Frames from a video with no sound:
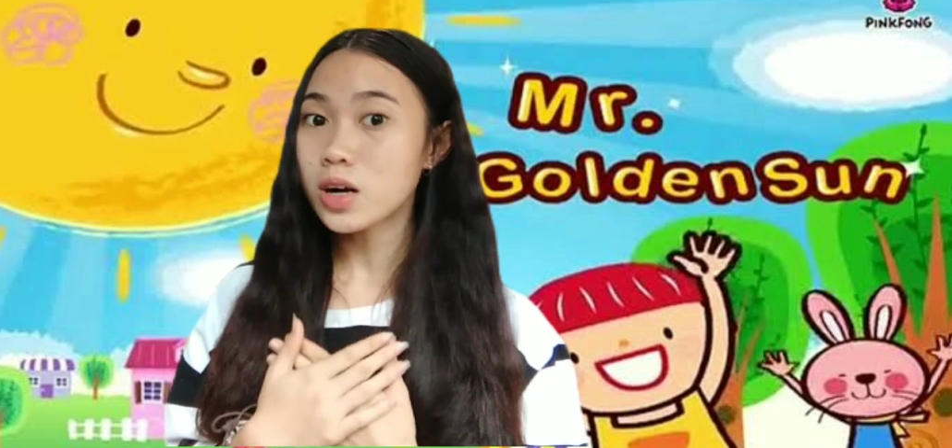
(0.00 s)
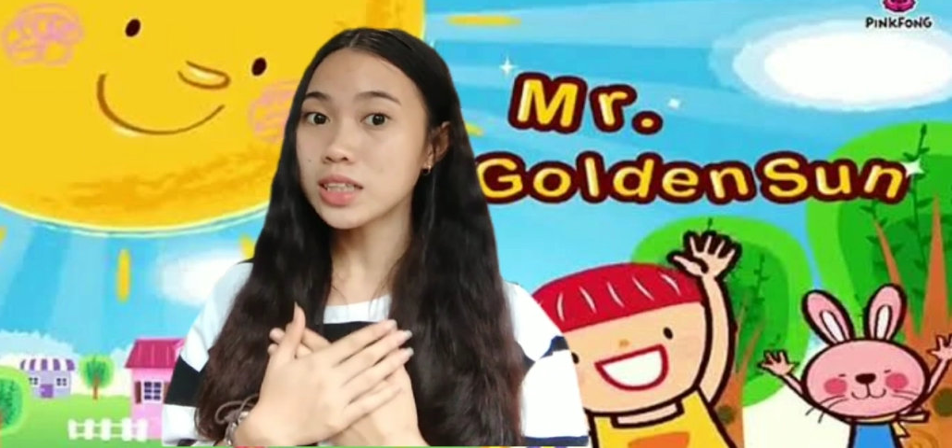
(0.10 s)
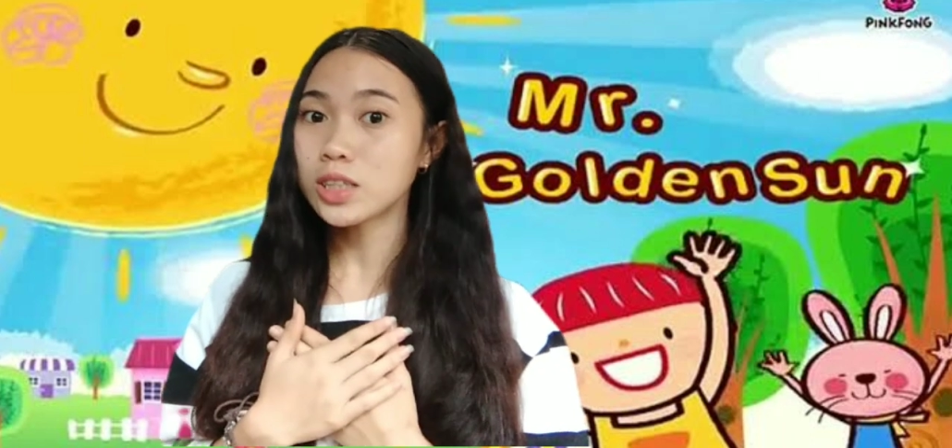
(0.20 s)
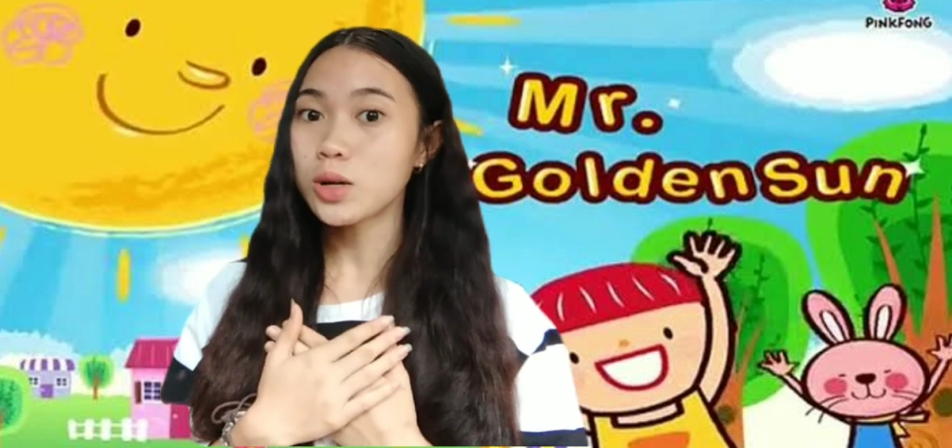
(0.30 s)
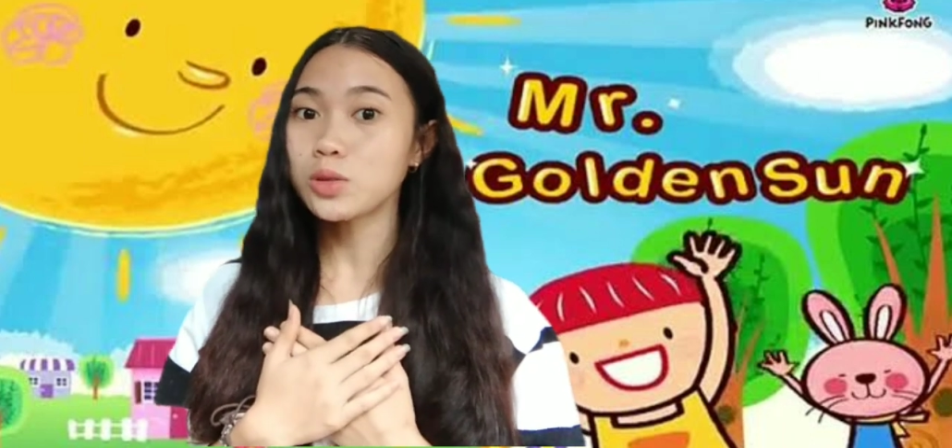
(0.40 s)

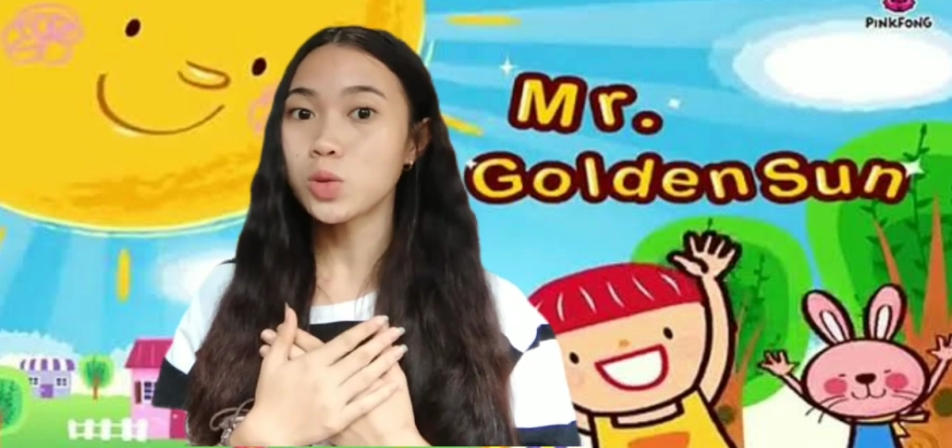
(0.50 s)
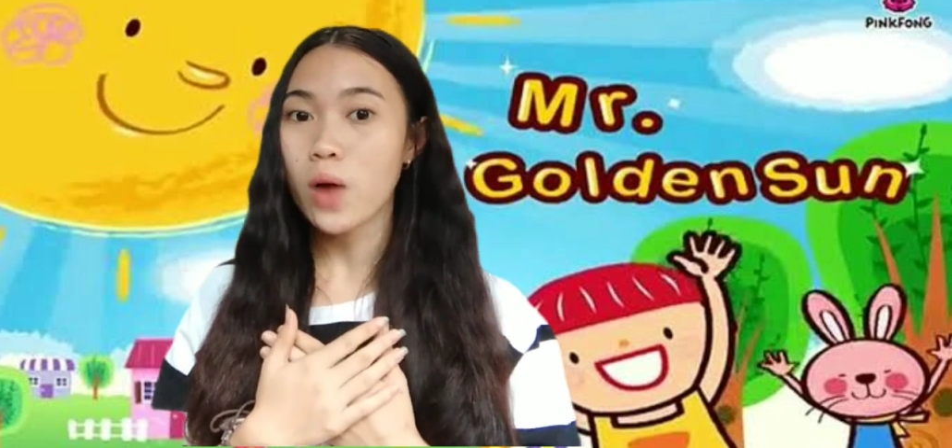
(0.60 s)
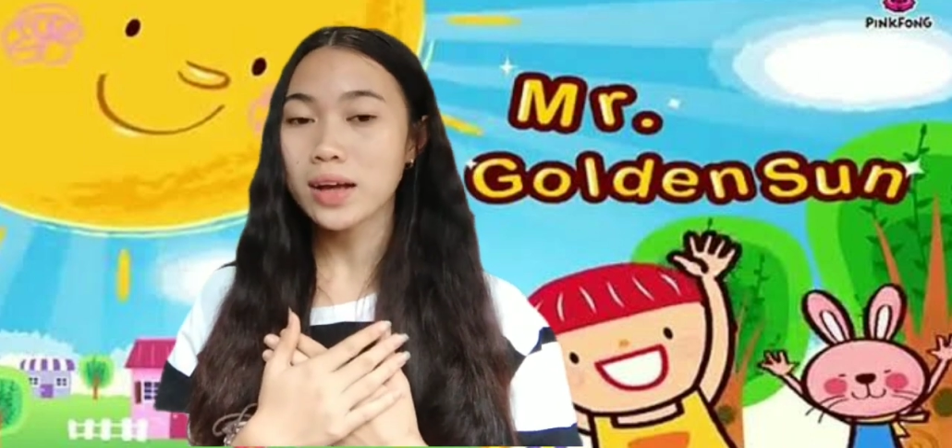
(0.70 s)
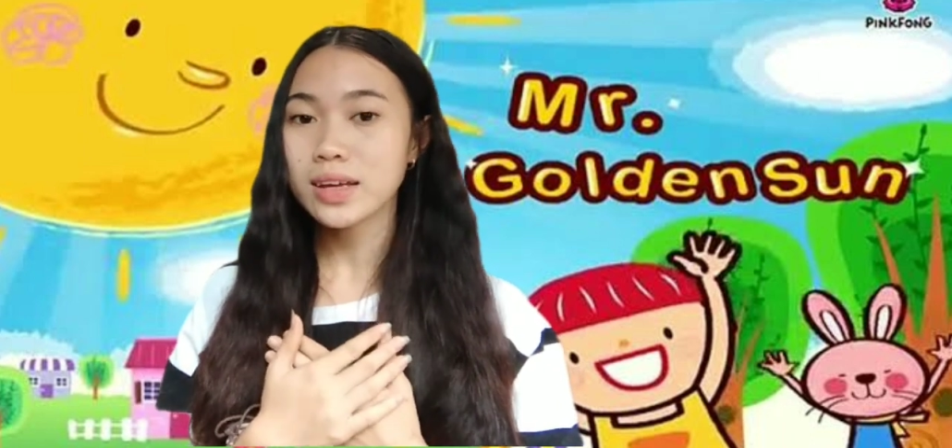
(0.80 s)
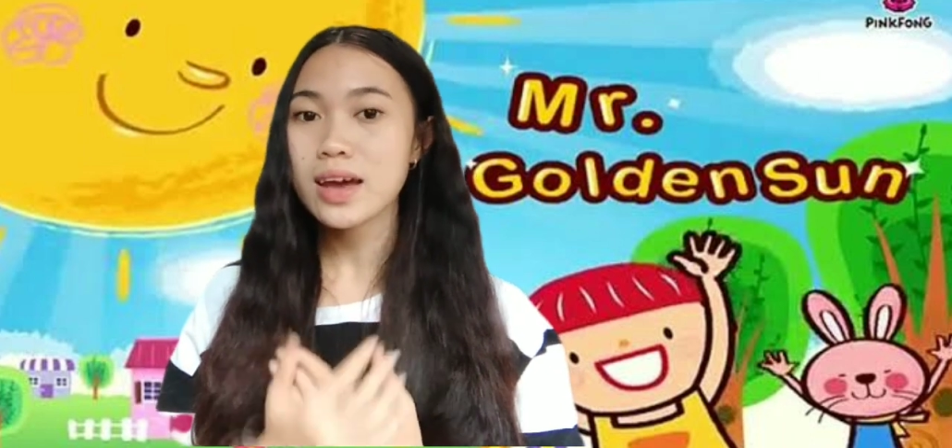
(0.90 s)
Flores Rose
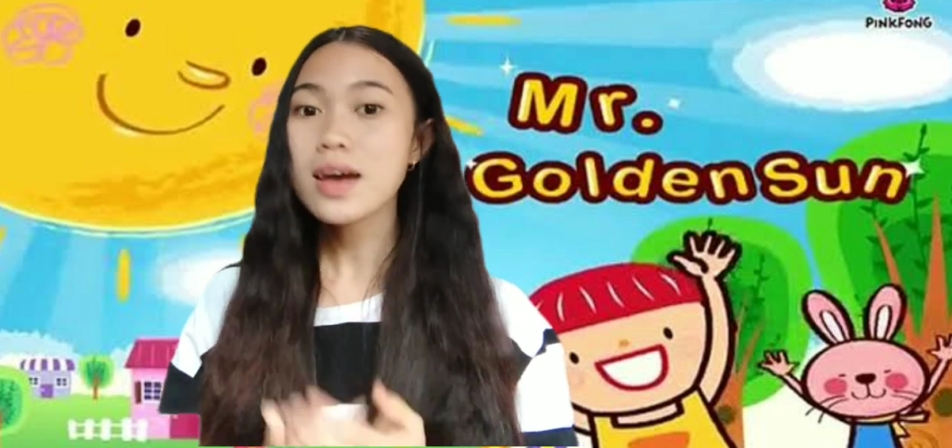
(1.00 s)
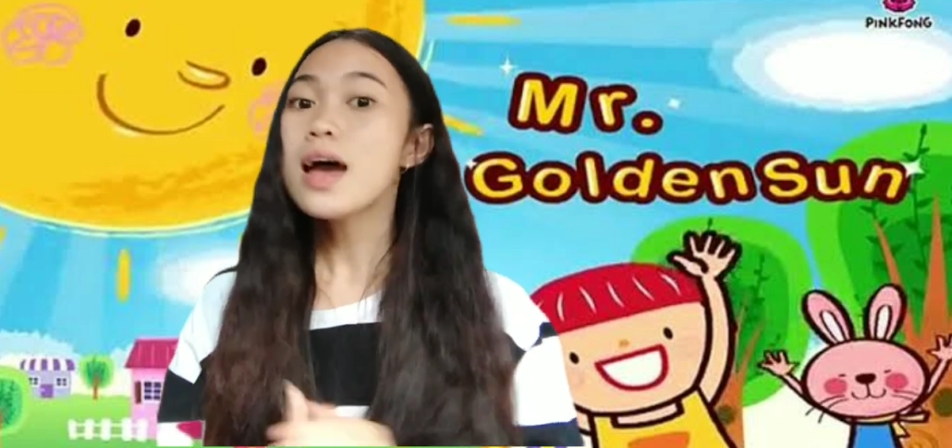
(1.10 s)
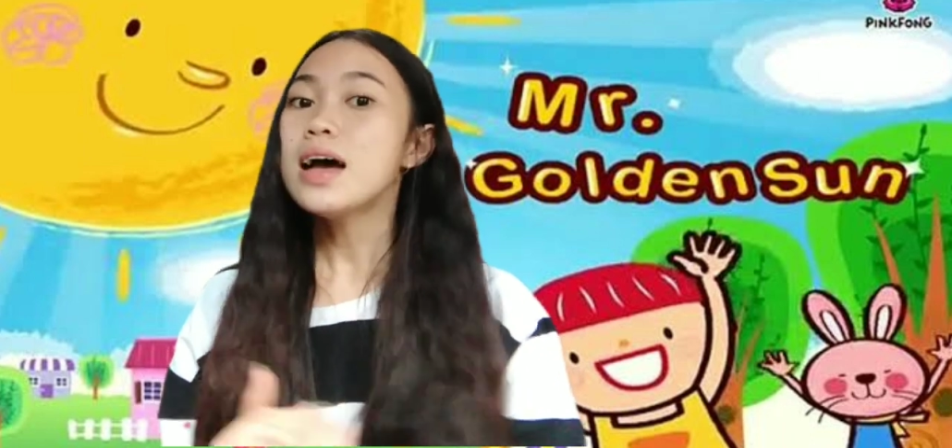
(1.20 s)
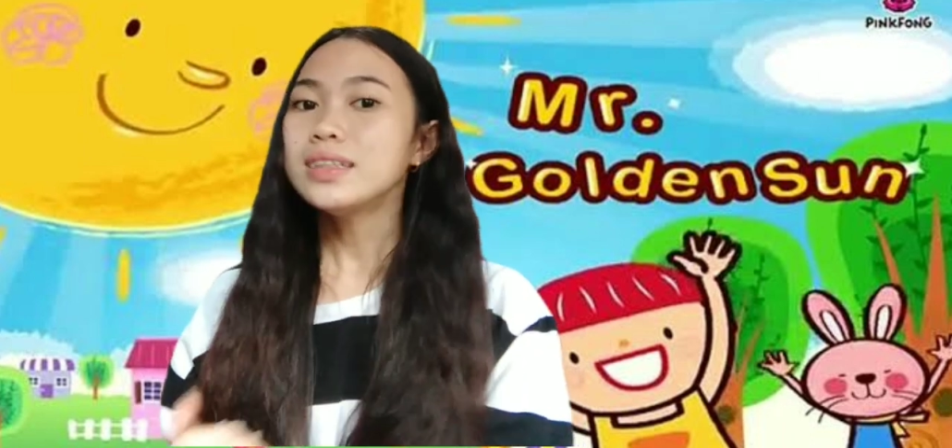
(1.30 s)
Suanque,